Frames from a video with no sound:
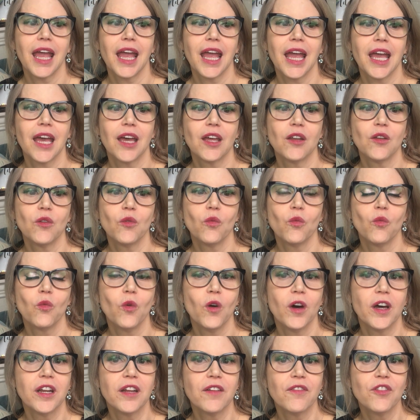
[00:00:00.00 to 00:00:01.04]
And
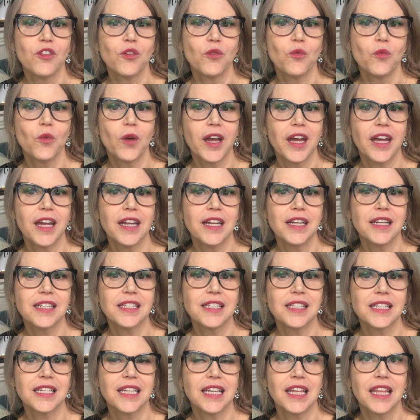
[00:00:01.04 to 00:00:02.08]
one of the
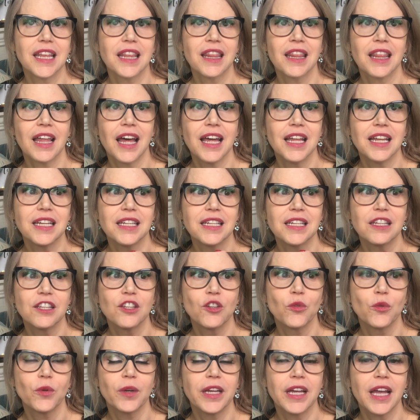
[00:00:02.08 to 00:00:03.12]
ways that
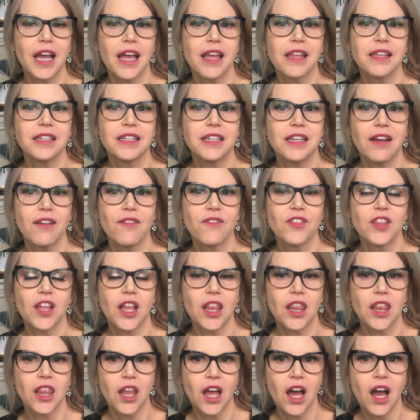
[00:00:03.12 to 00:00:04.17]
the reality of the
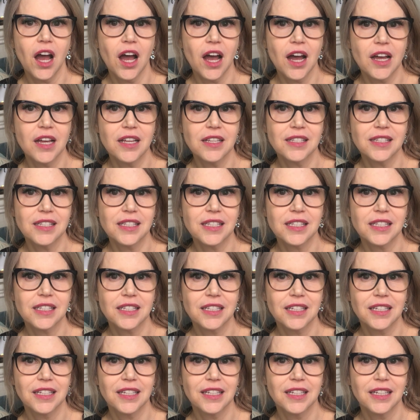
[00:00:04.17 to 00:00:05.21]
loss,
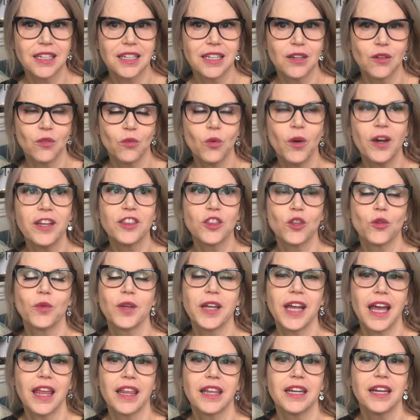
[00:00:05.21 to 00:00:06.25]
what the
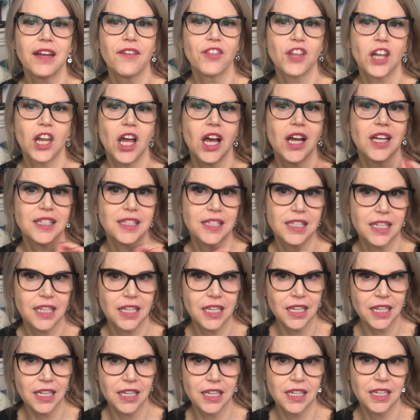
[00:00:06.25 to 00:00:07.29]
reality of the loss
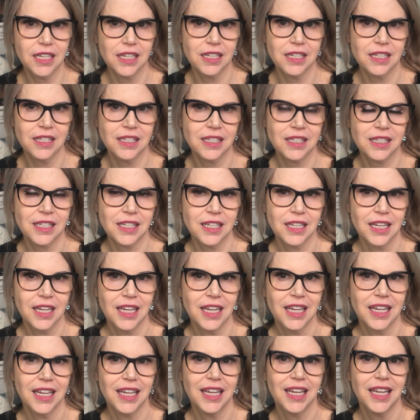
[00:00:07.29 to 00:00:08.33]
is,
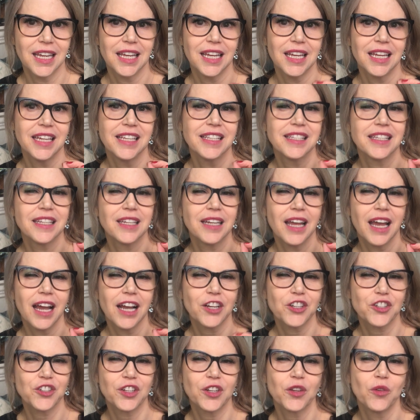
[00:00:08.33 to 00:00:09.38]
isn't
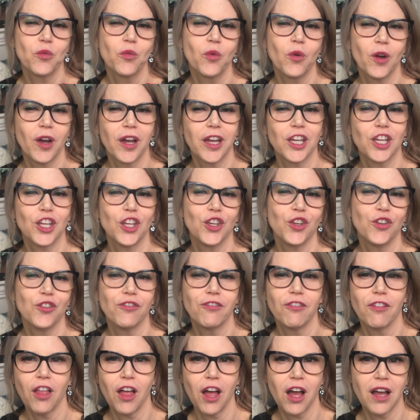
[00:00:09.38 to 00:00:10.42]
actually what
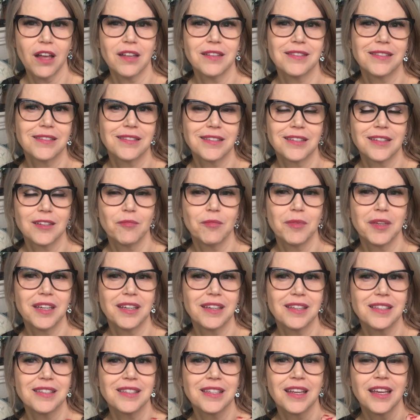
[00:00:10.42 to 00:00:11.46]
you've lost.
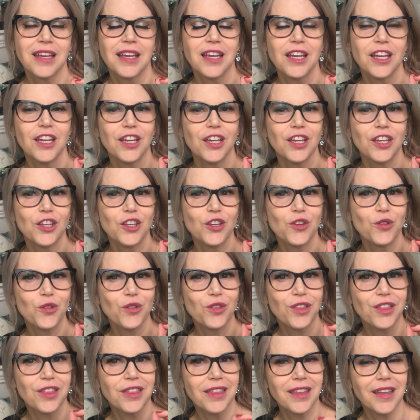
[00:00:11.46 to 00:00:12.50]
Because you
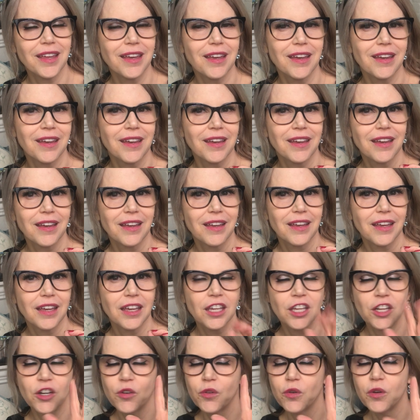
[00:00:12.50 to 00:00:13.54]
think,
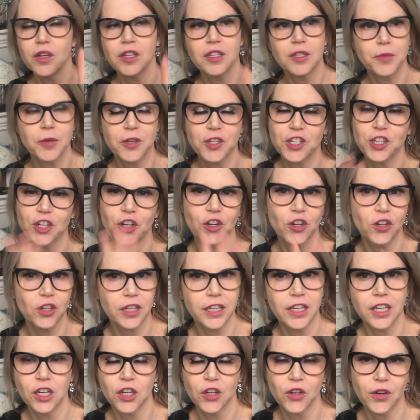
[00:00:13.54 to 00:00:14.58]
you know, especially
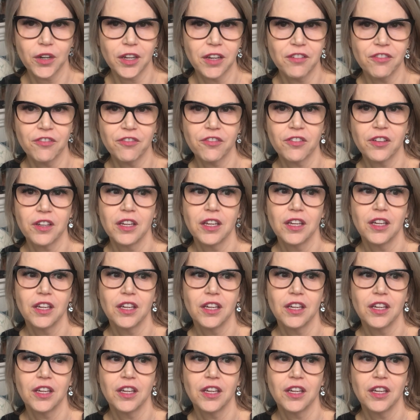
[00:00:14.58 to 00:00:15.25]
early in grief,